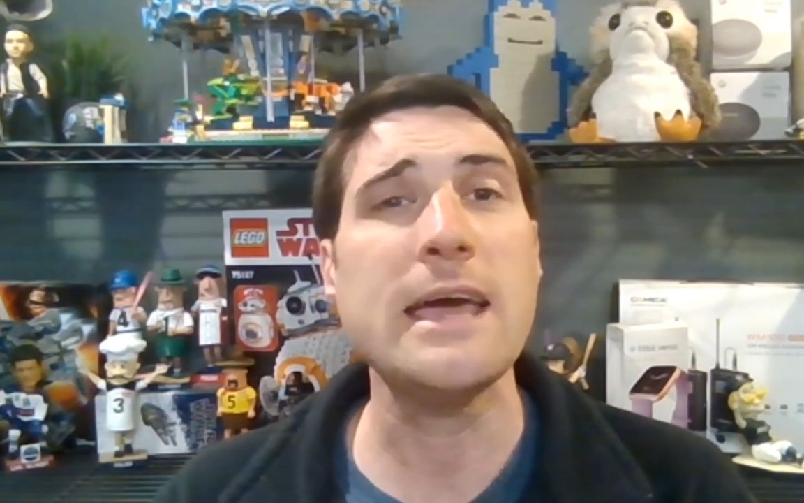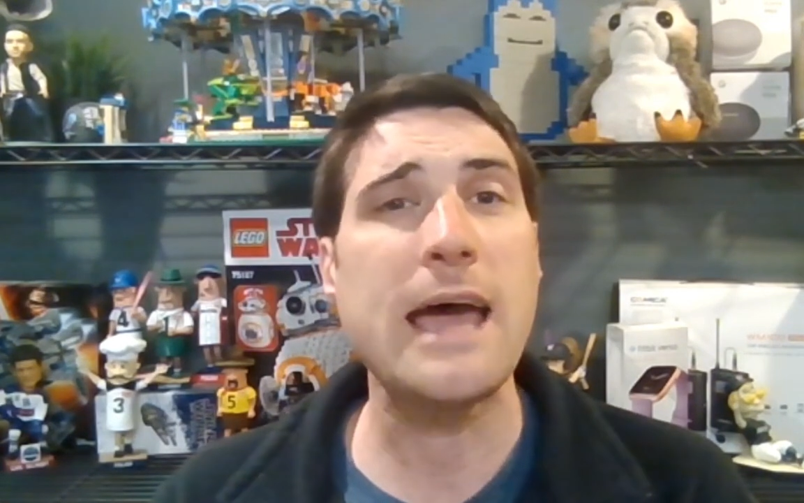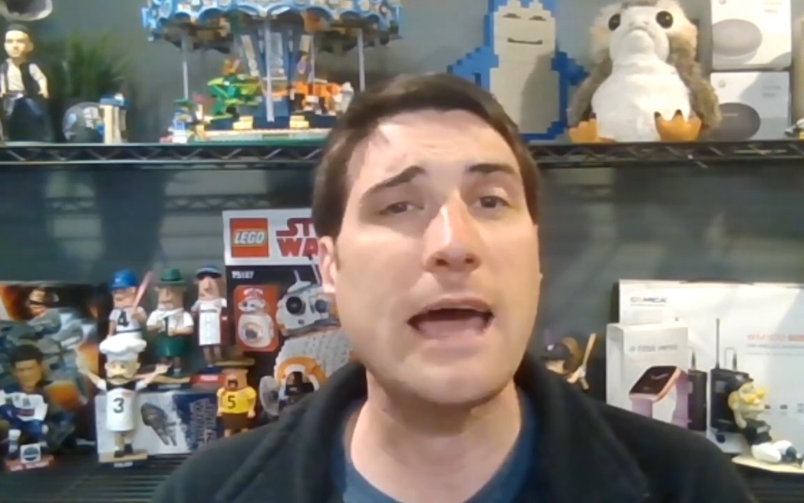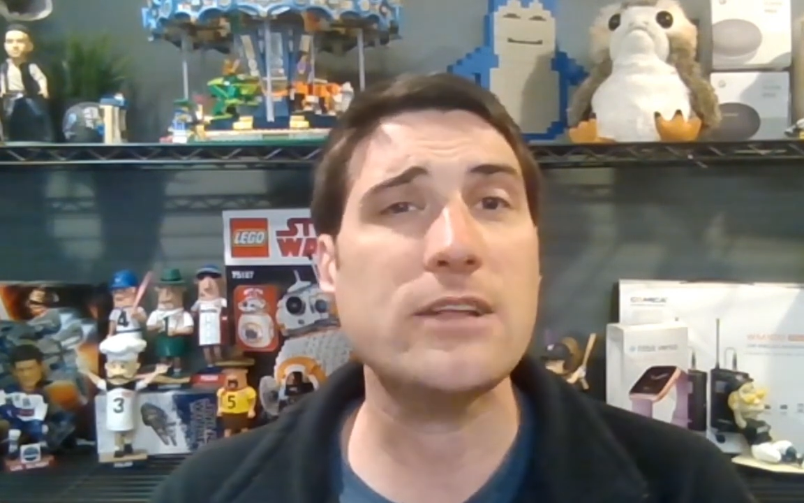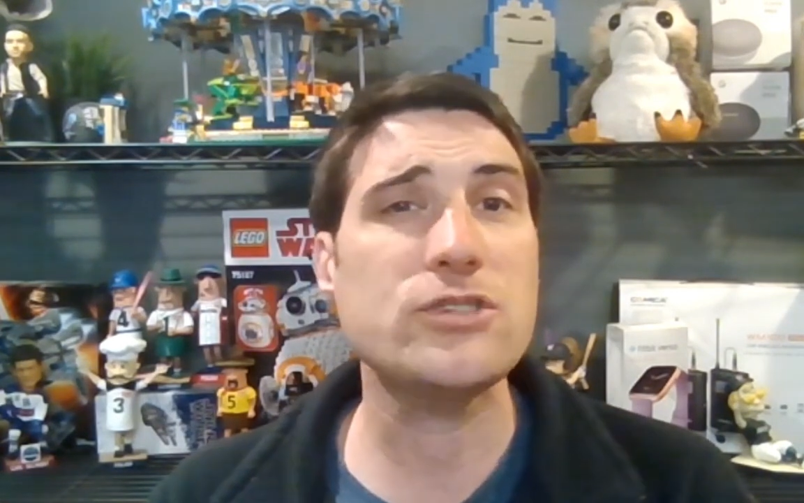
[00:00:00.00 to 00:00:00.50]

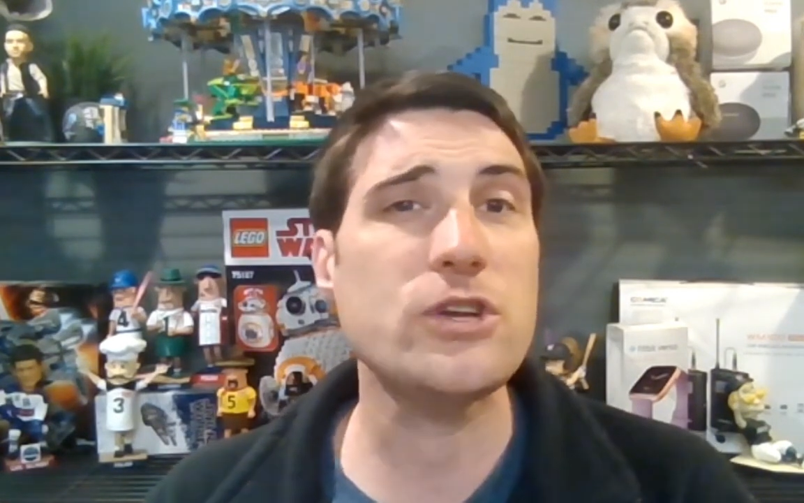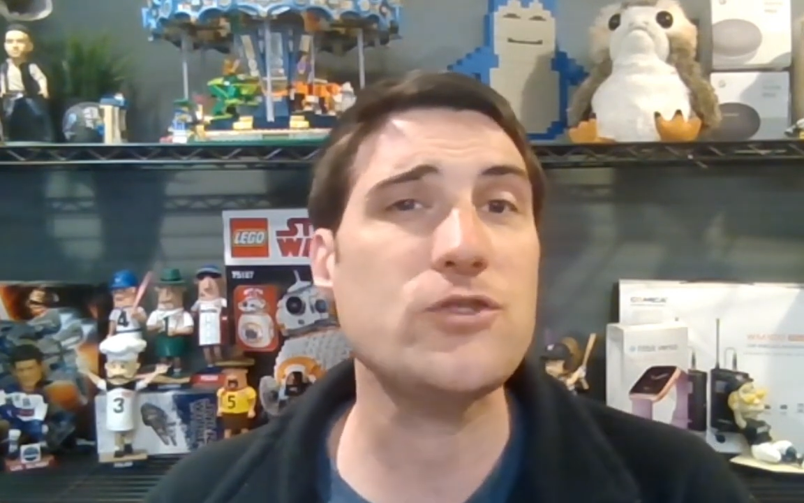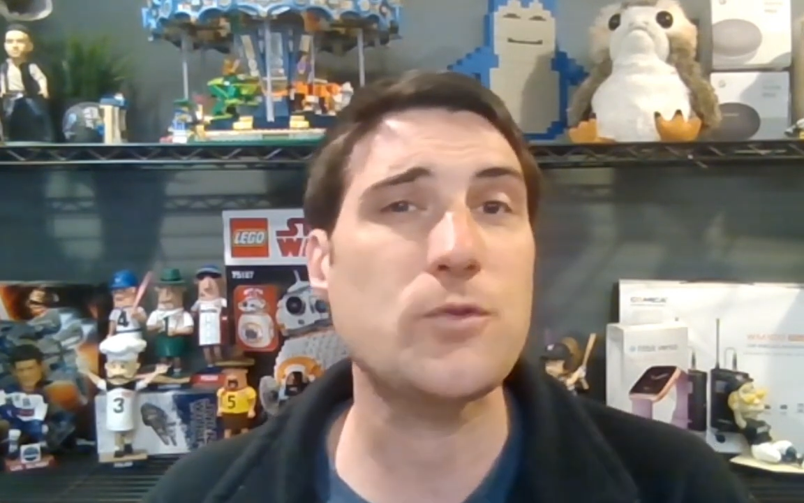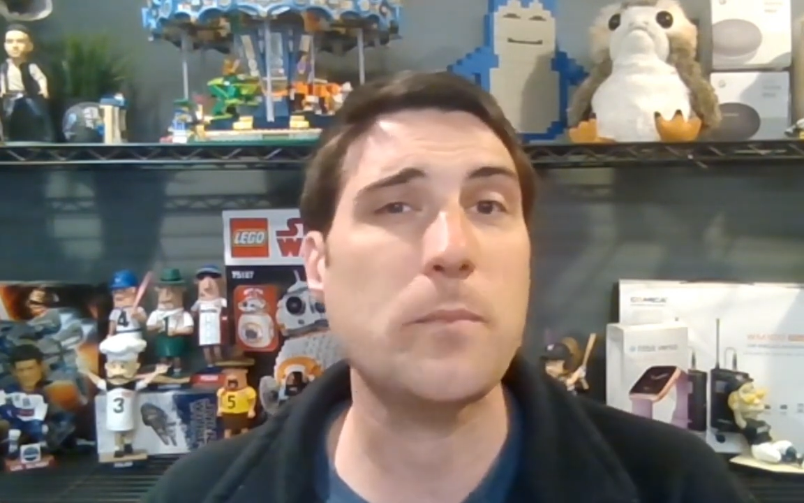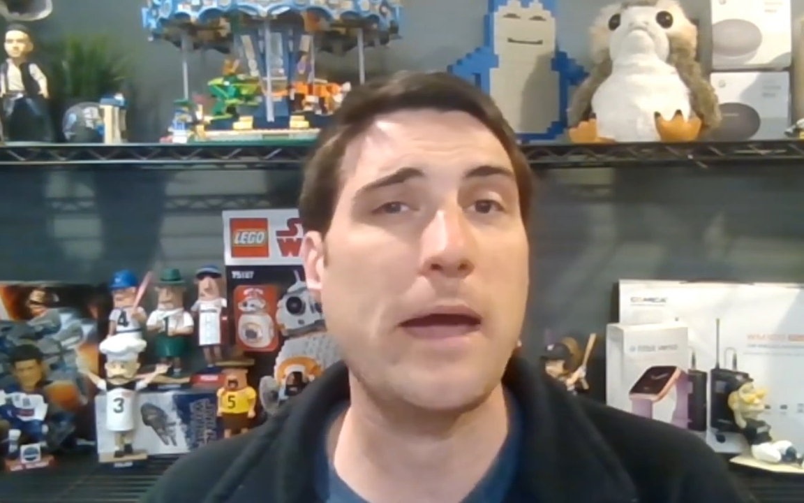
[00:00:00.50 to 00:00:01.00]
how to
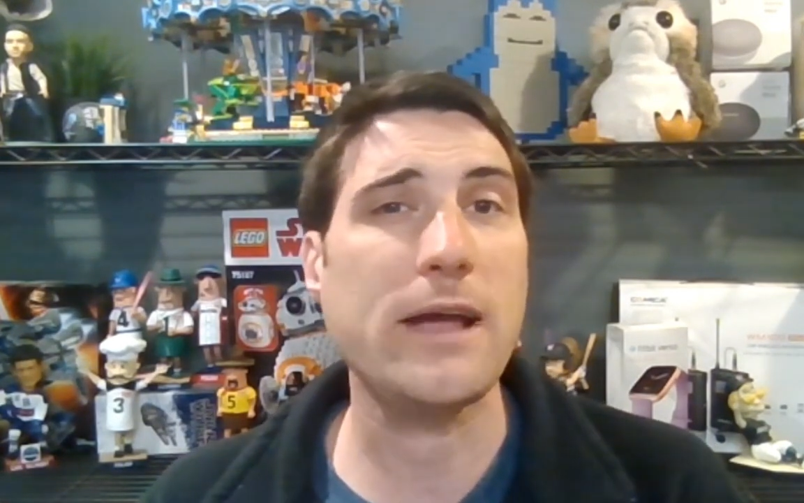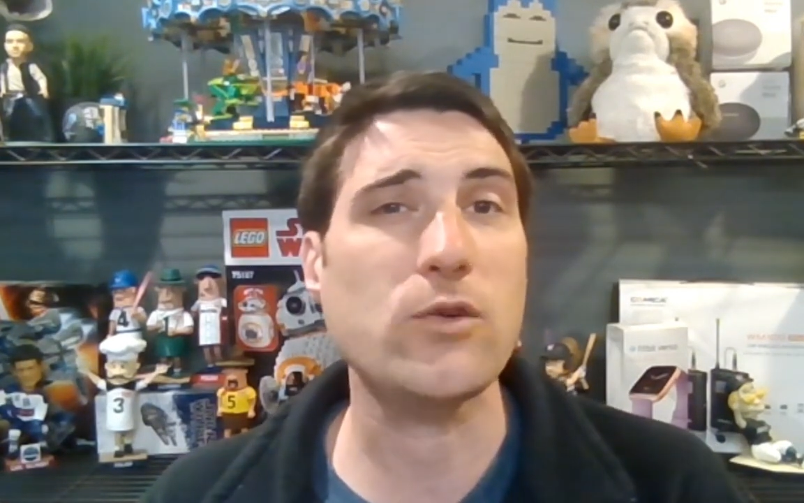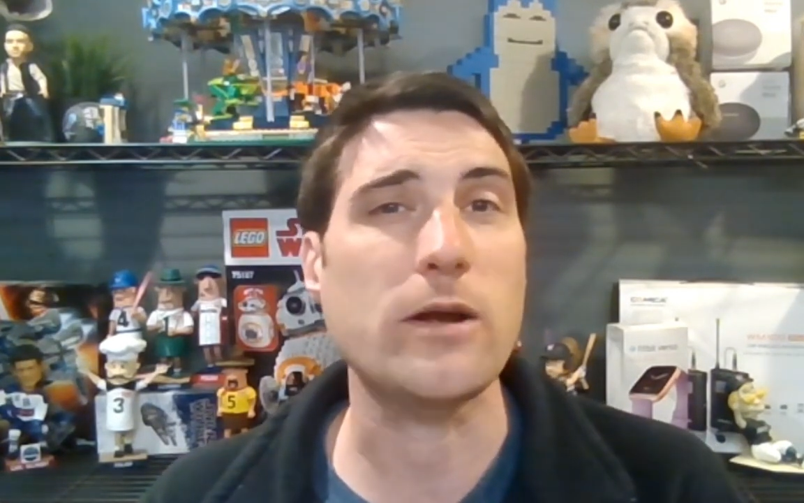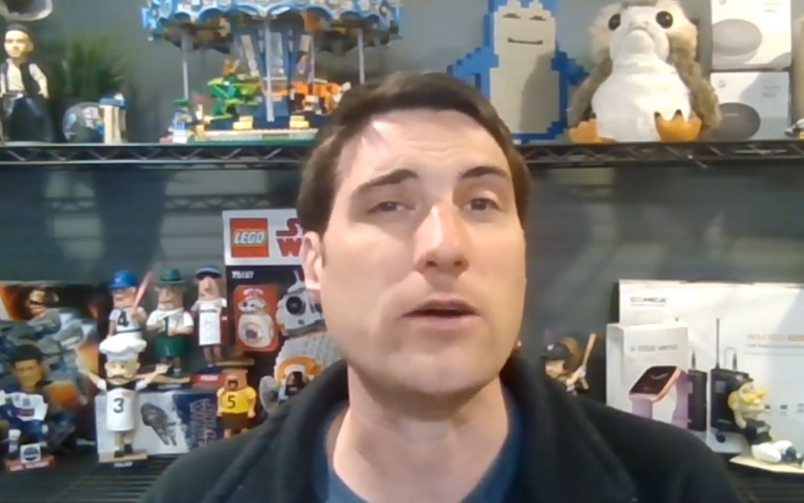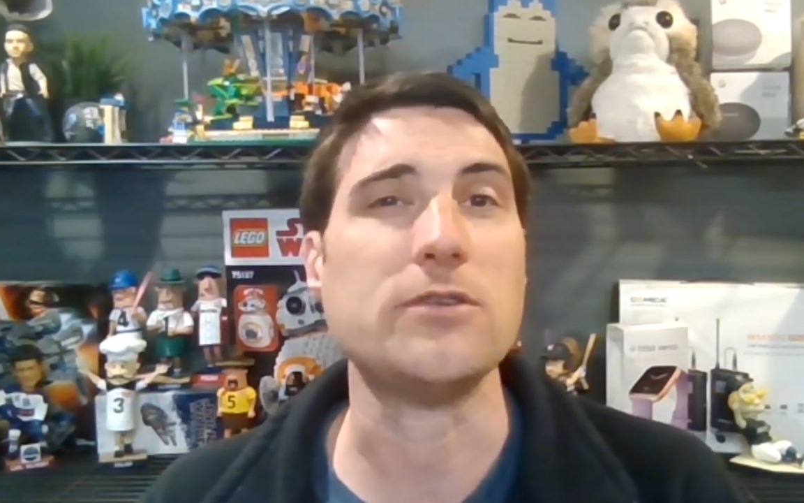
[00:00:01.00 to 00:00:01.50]
change your
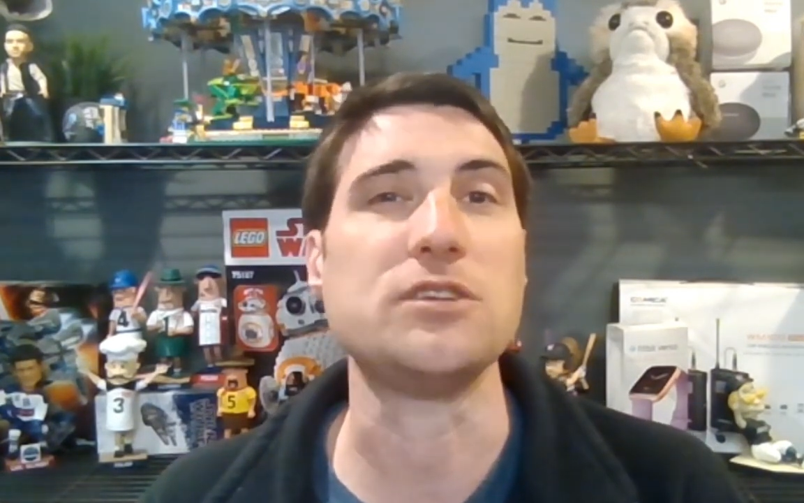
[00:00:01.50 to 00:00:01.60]
background